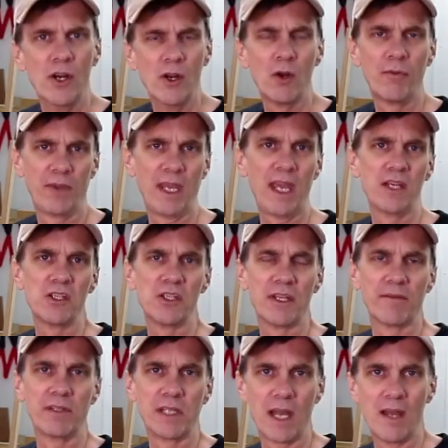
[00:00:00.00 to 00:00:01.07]
notifications
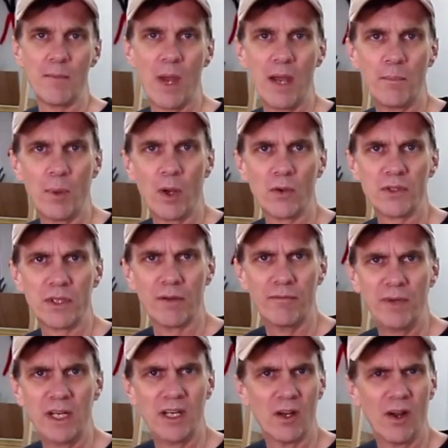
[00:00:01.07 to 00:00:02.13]
every time I post a
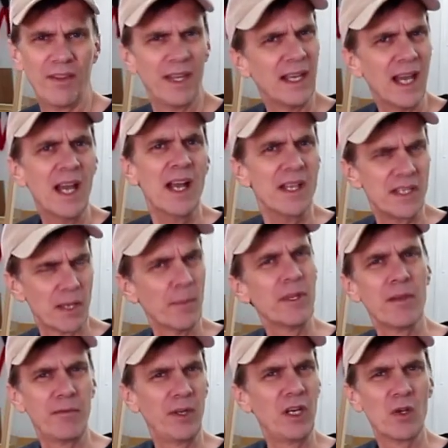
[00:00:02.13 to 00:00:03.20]
video. I think some
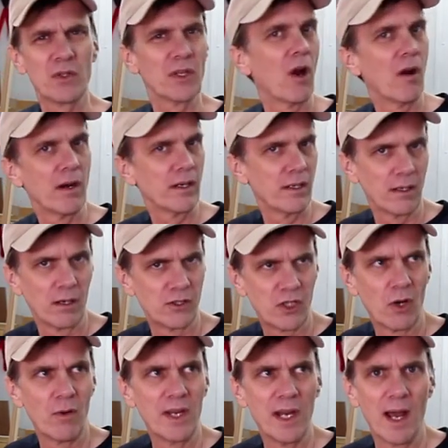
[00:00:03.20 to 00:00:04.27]
of the videos aren't
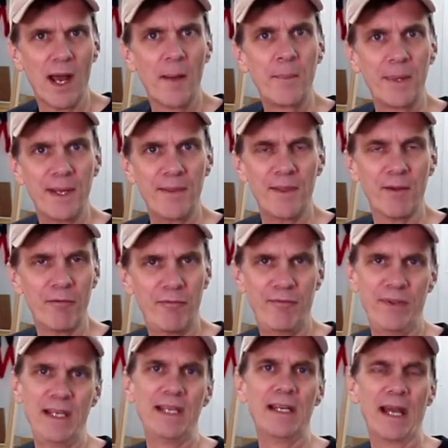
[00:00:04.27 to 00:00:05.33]
showing up in the
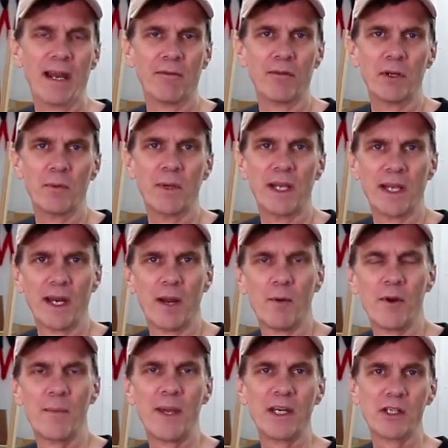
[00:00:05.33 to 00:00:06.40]
feed every week, and I
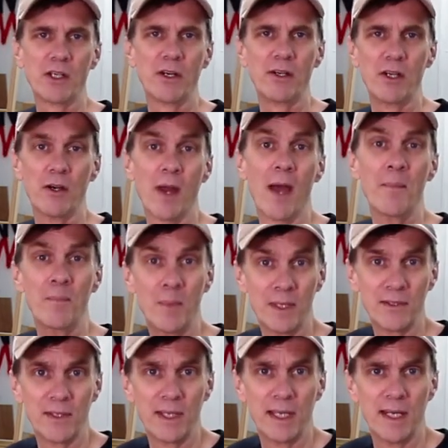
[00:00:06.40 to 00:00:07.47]
want to make sure you're not
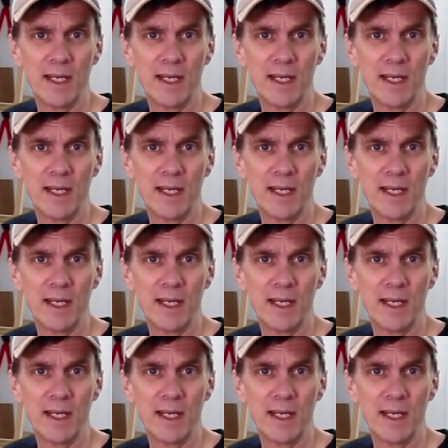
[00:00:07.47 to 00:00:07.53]
missing